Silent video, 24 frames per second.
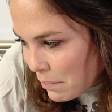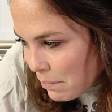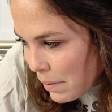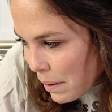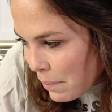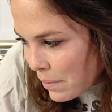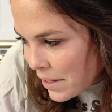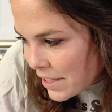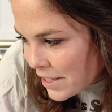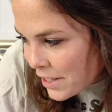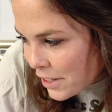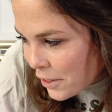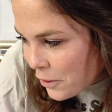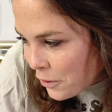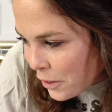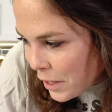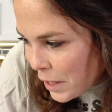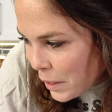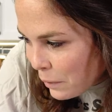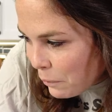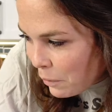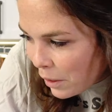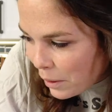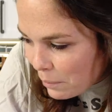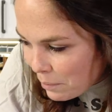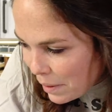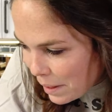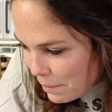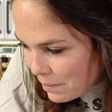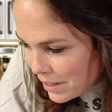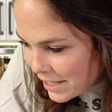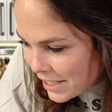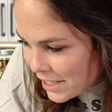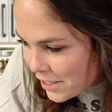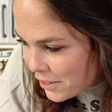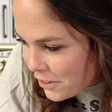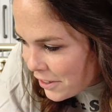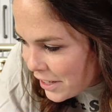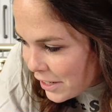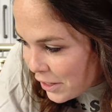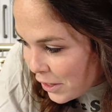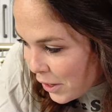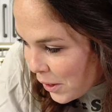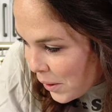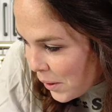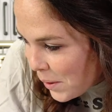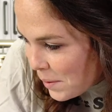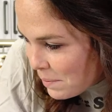Maybe it's a green one. Maybe it's a
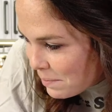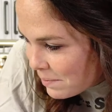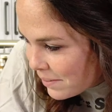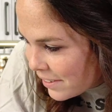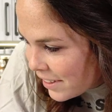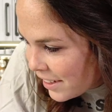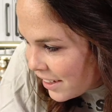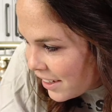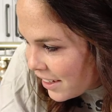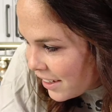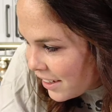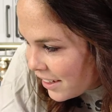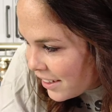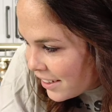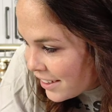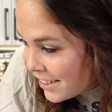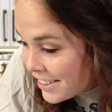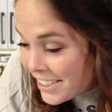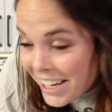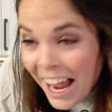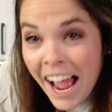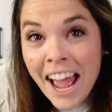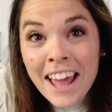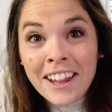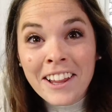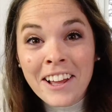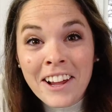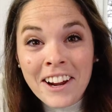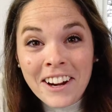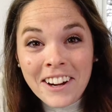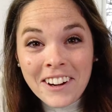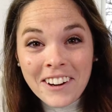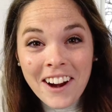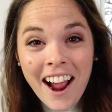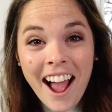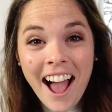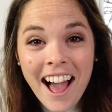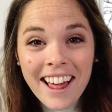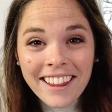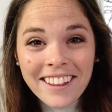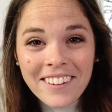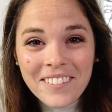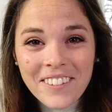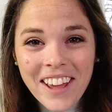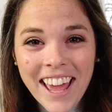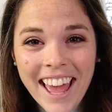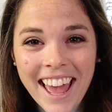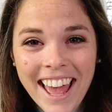green. No.
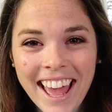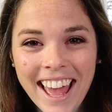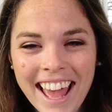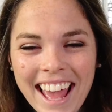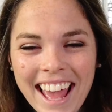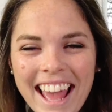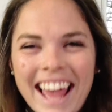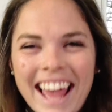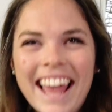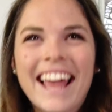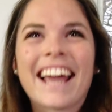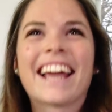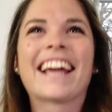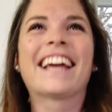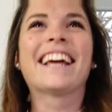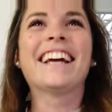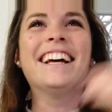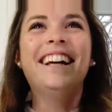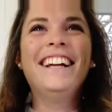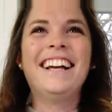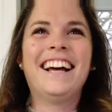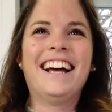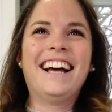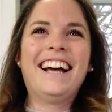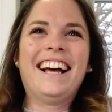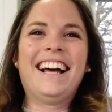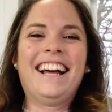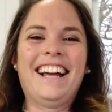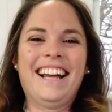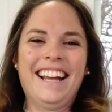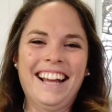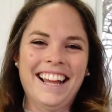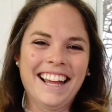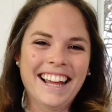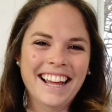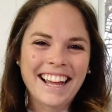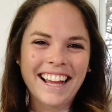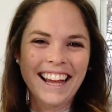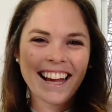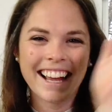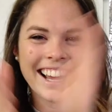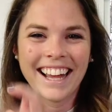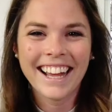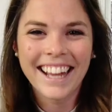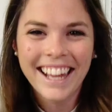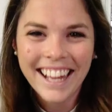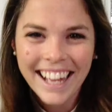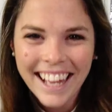Tyler Grolovic.